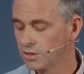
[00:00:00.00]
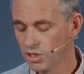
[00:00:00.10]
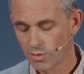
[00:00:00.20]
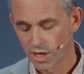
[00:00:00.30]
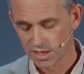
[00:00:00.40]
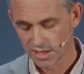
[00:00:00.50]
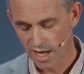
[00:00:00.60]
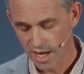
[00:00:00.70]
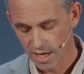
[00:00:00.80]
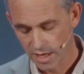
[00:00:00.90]
You might
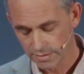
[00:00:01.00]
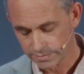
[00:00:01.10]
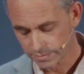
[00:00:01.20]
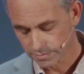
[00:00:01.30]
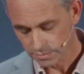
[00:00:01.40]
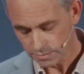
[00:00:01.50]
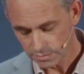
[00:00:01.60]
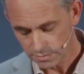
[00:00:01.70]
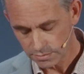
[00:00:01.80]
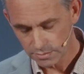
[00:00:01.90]
say,
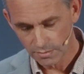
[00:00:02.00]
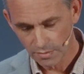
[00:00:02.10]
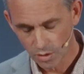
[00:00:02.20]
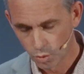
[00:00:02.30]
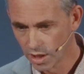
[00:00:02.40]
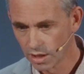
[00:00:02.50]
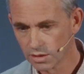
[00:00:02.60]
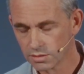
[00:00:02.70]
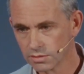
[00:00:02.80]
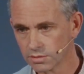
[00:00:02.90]

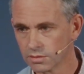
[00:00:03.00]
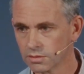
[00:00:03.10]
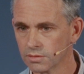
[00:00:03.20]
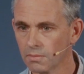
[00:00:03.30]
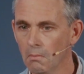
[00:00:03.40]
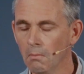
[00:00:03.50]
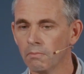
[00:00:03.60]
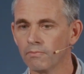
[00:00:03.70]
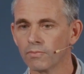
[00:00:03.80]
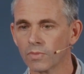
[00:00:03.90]
well,
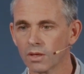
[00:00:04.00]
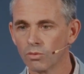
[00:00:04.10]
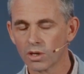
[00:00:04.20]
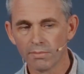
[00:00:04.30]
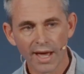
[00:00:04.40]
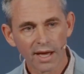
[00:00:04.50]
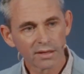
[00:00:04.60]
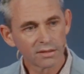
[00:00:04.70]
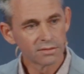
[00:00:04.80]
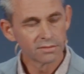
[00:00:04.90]
what about
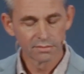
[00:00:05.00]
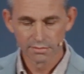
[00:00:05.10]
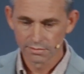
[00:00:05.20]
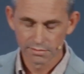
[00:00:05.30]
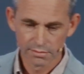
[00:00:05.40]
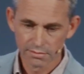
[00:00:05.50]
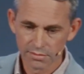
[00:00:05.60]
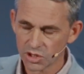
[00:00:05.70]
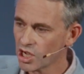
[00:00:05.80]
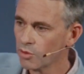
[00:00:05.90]

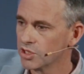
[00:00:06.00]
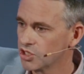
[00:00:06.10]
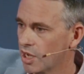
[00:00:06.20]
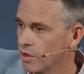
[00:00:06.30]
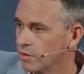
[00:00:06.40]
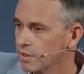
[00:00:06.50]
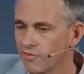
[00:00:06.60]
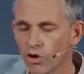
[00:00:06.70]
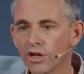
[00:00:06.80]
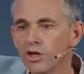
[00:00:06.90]
so and so?
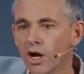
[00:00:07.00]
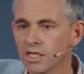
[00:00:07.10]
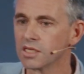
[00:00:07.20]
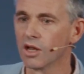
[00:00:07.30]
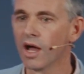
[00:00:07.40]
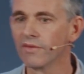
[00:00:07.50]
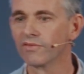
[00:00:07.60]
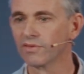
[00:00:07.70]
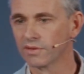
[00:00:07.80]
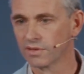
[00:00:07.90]
They've got a nice
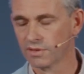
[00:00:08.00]
life.